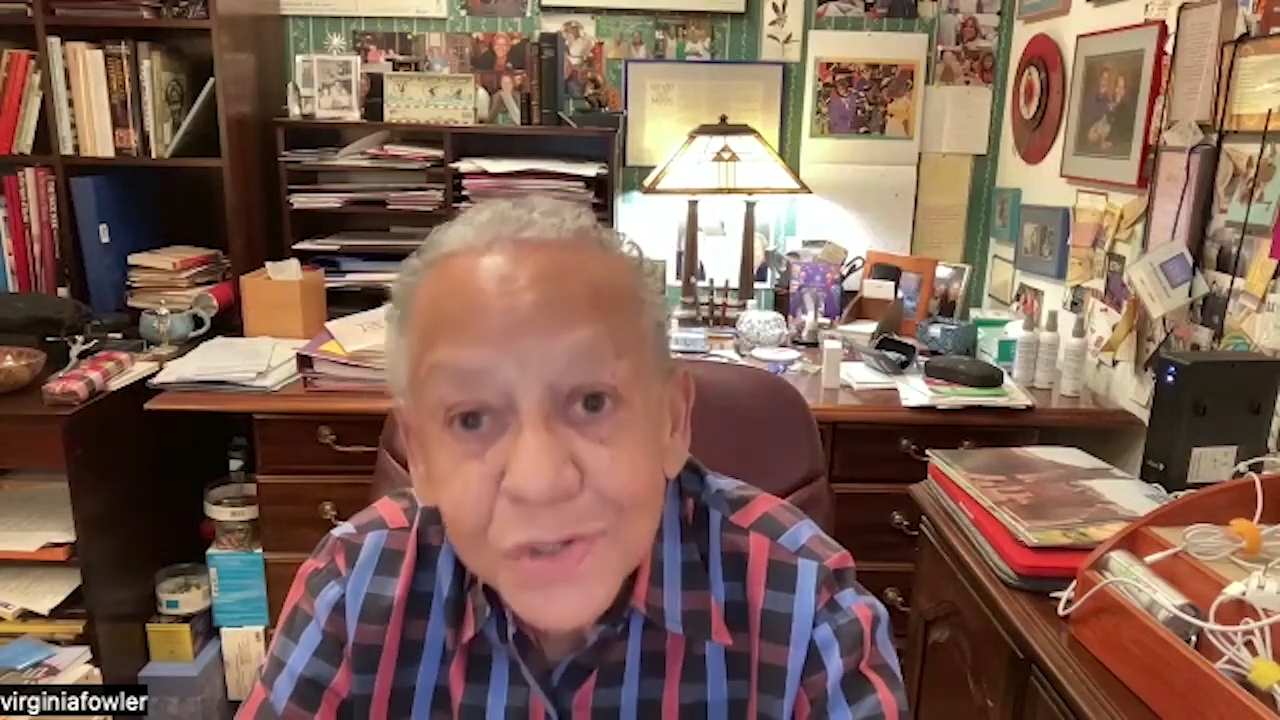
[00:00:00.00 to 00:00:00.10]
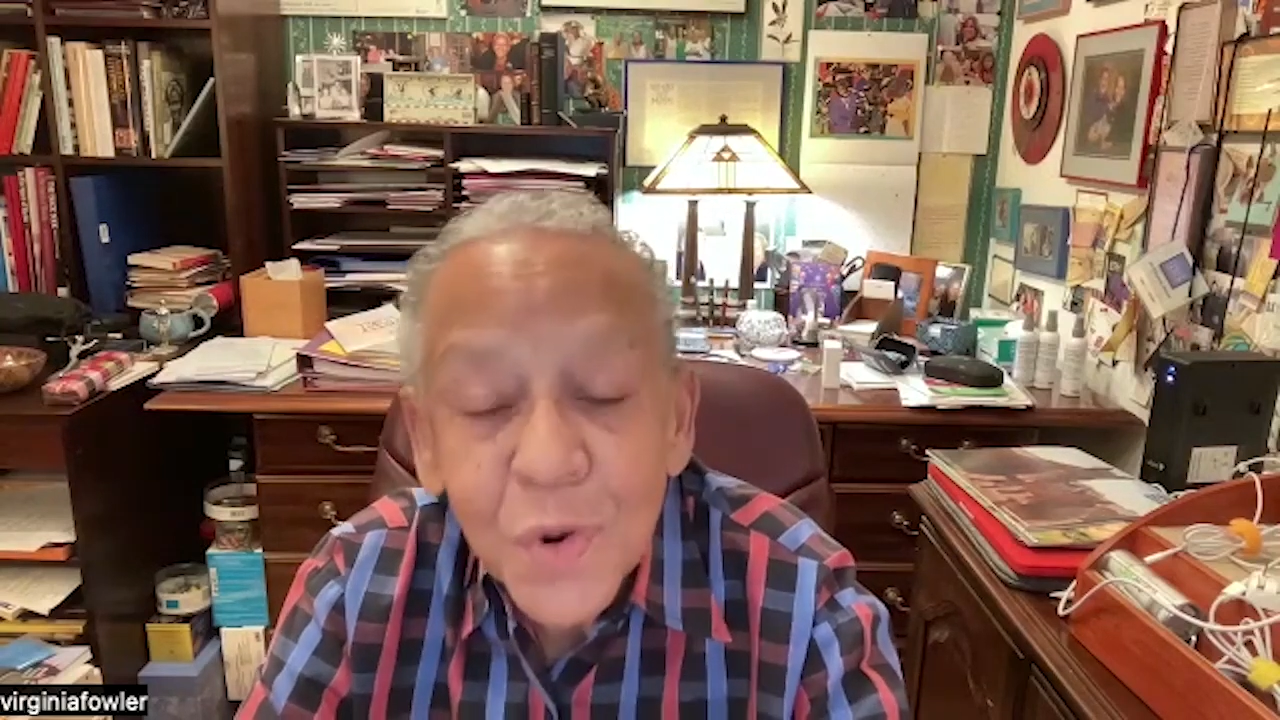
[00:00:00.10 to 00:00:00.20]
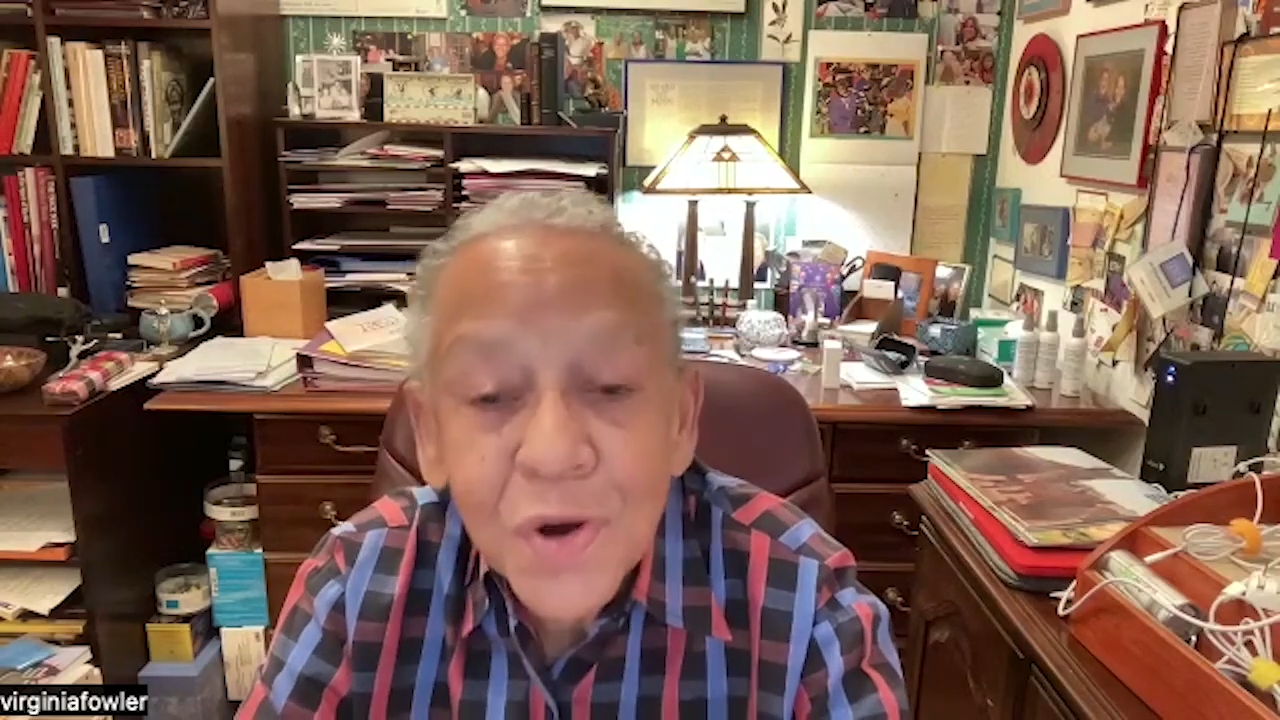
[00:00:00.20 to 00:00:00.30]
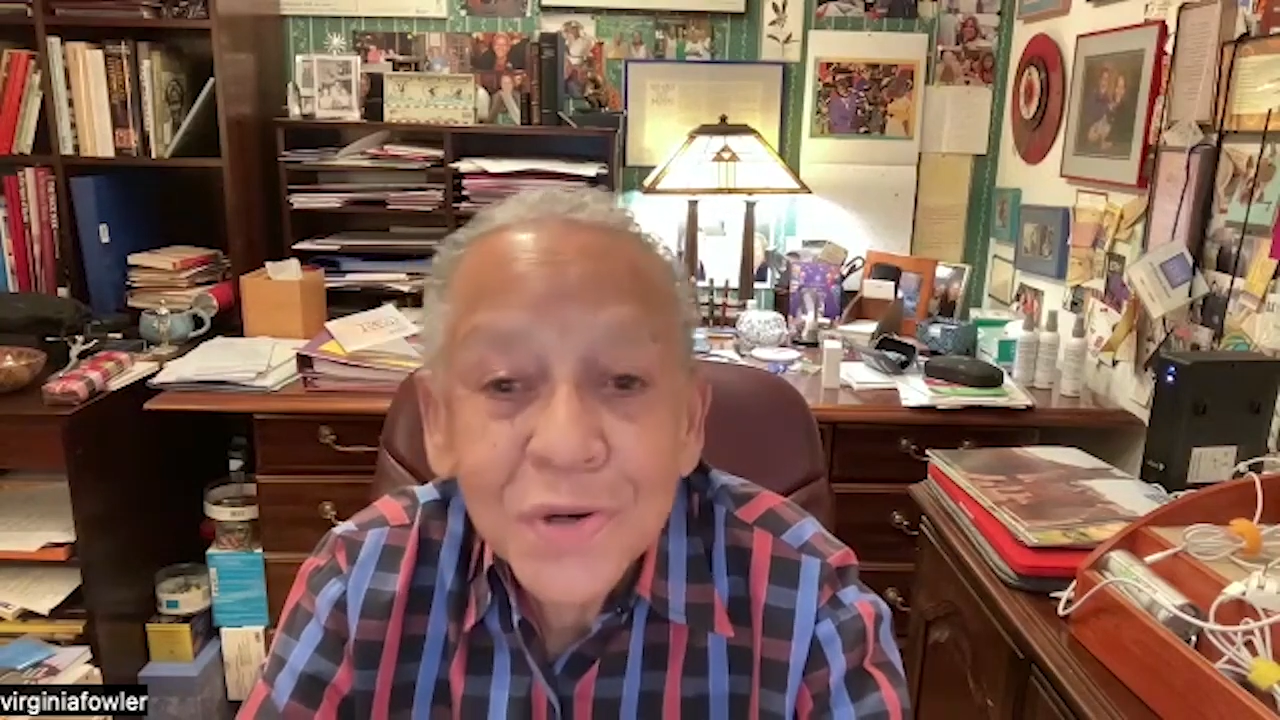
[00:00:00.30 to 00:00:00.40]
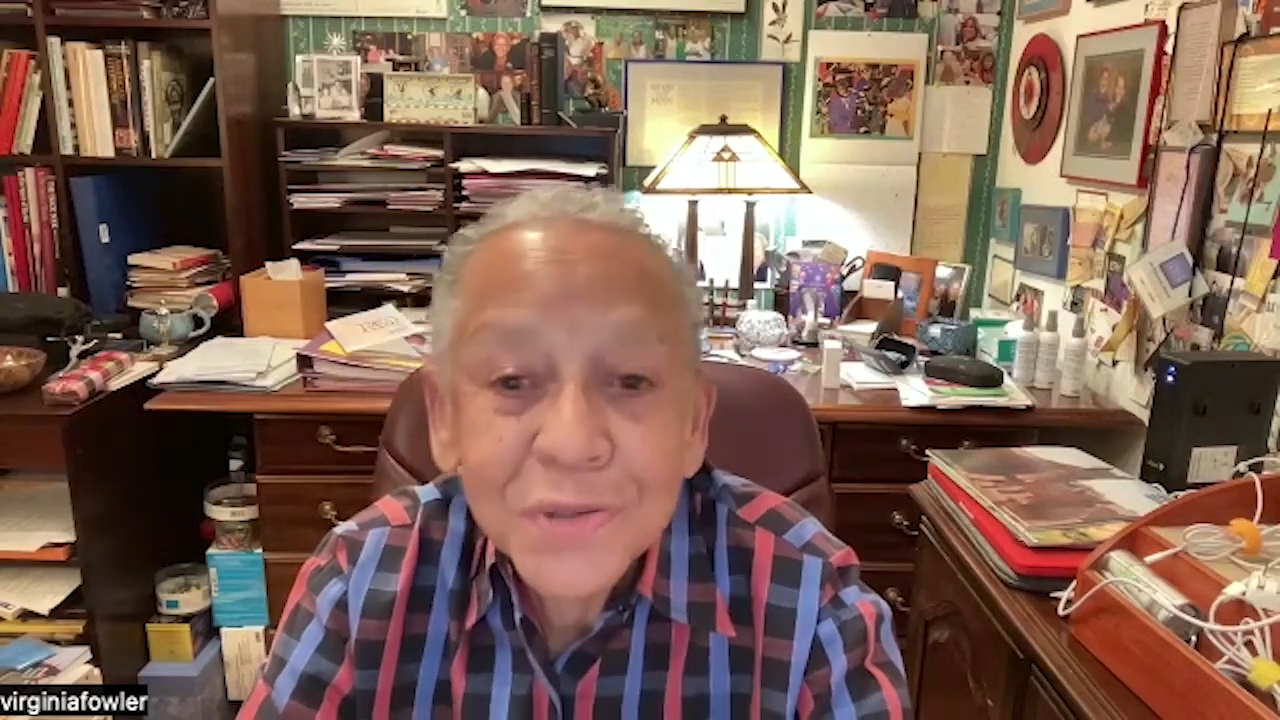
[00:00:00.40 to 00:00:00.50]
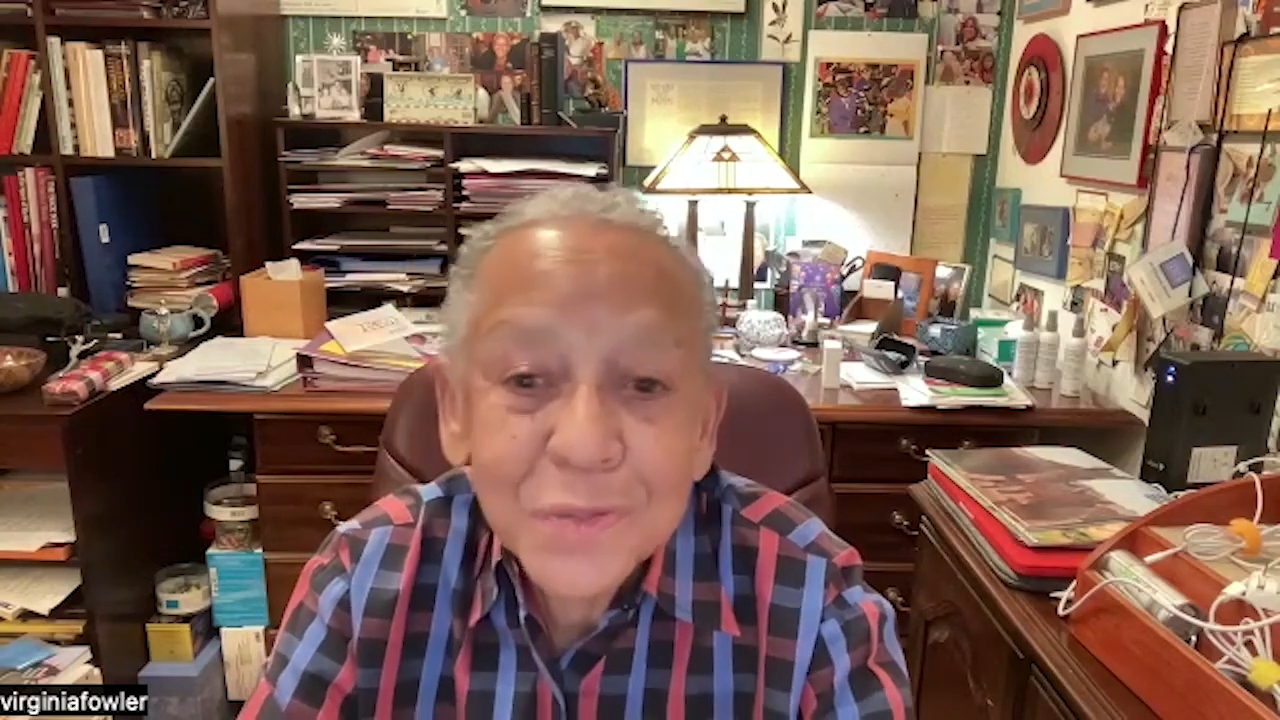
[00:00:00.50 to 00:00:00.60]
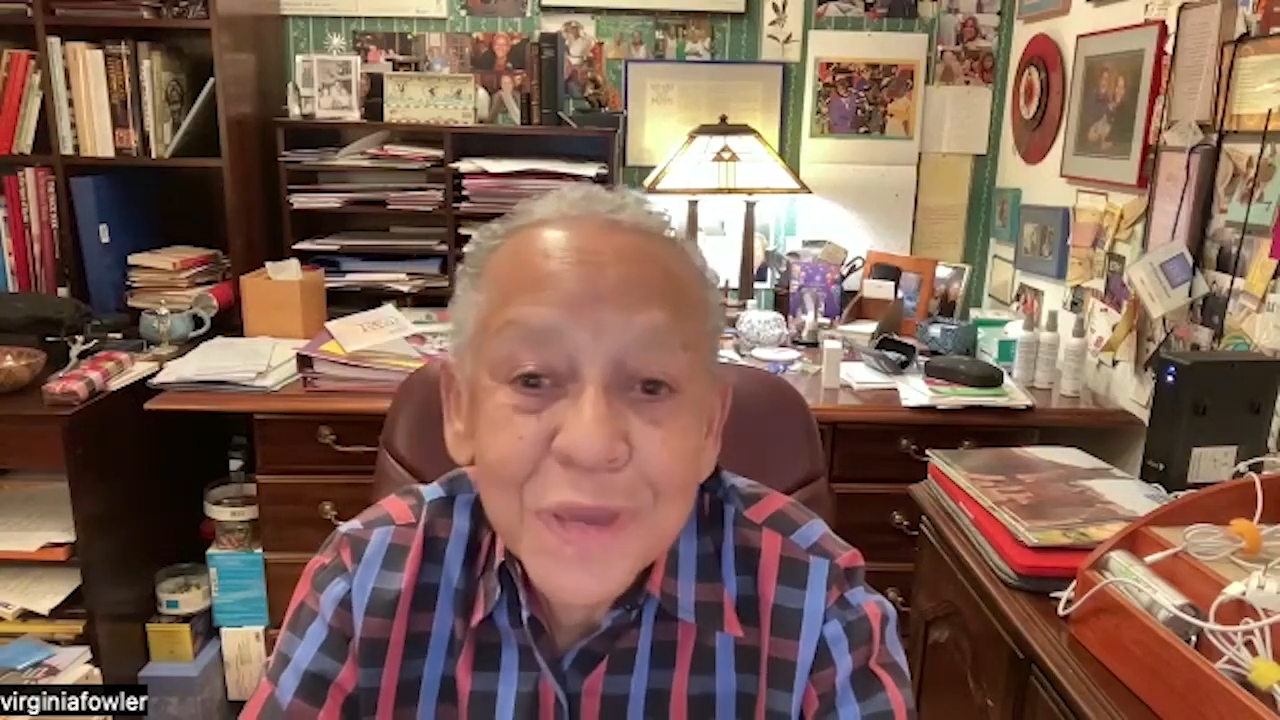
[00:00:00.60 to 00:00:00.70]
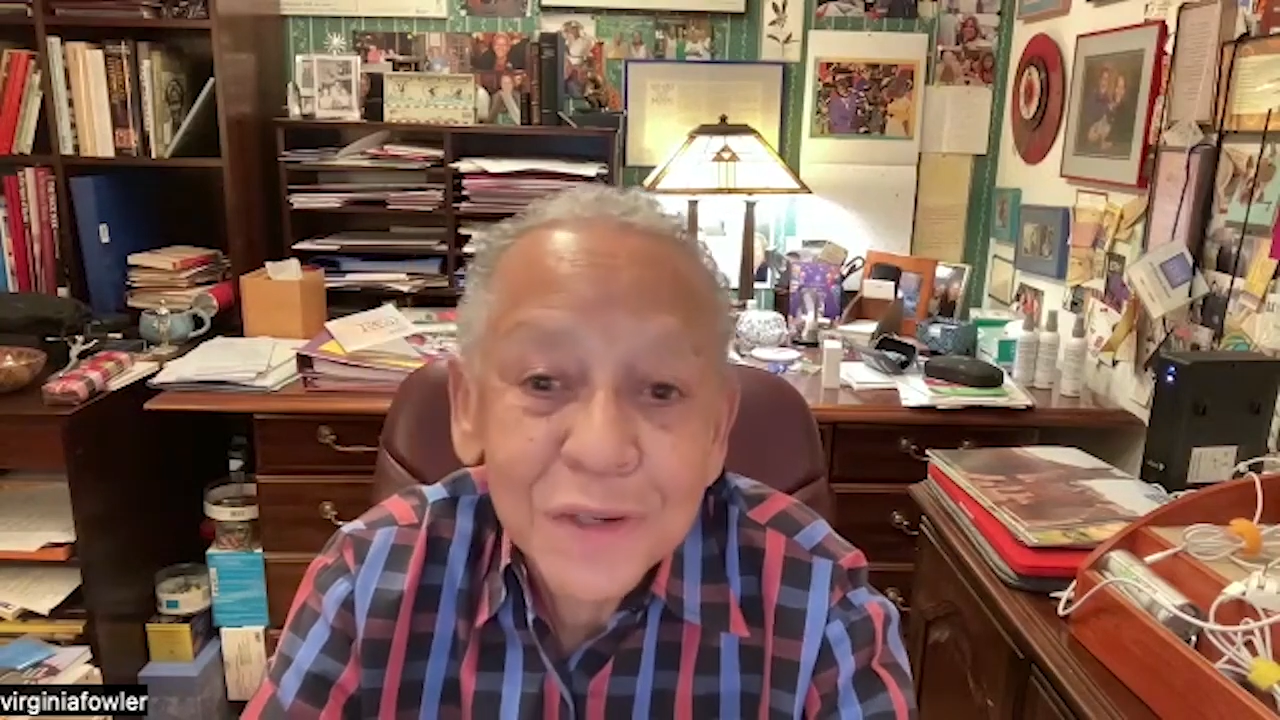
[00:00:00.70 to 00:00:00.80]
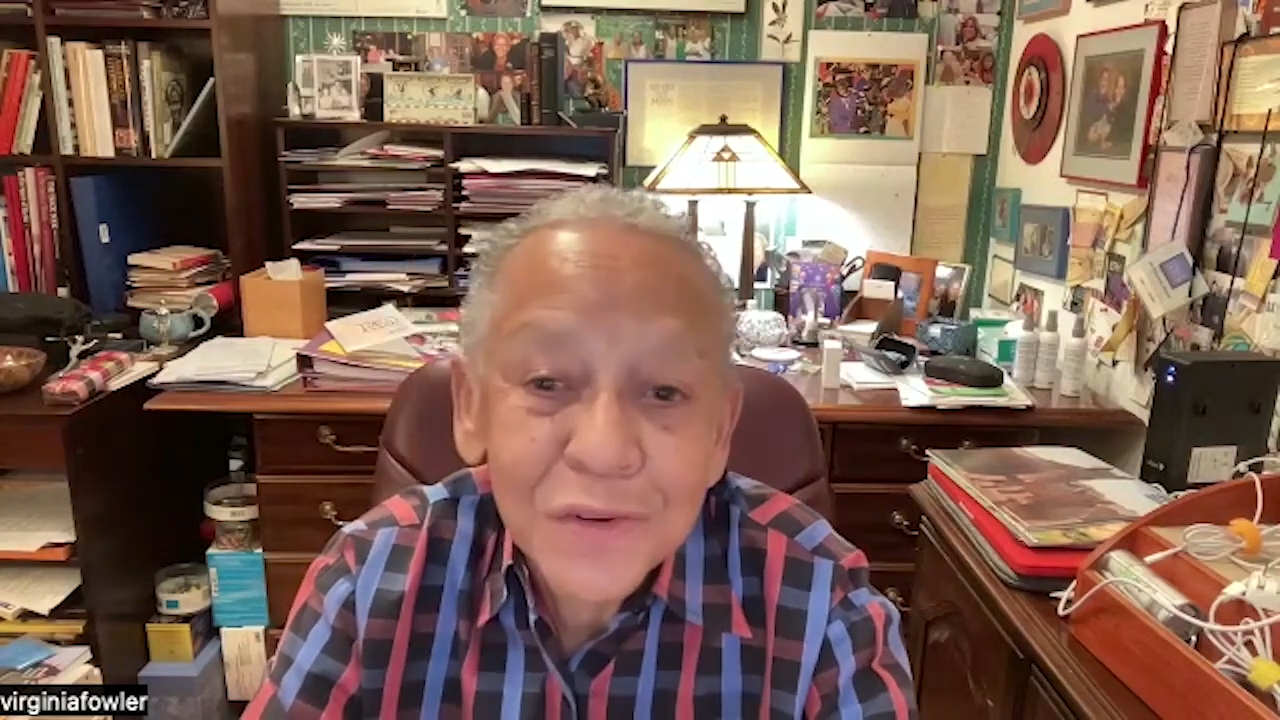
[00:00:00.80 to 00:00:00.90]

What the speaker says: Walker, speaking